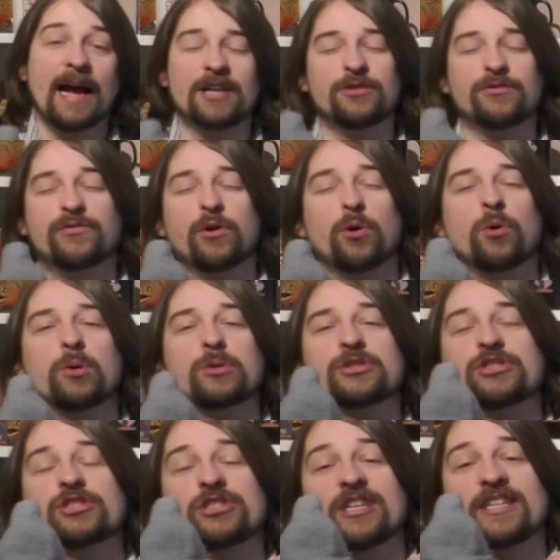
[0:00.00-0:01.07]
And of
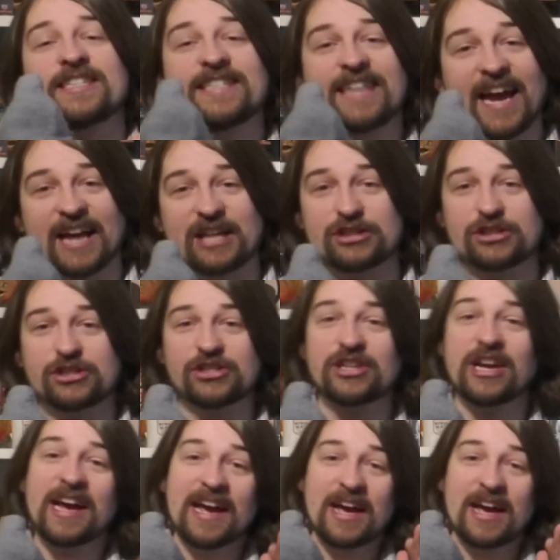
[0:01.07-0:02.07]
course, yes,